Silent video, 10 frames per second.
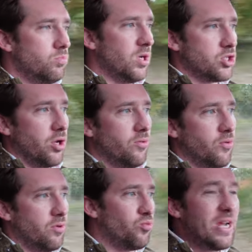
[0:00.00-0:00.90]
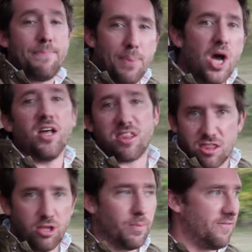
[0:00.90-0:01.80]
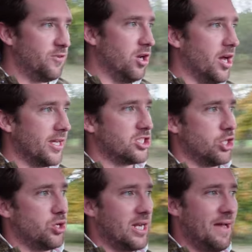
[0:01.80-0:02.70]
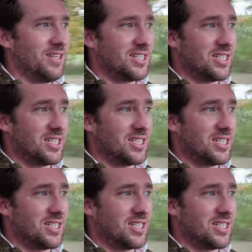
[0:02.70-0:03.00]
well, sort of rebirth them, if you like. So you can have a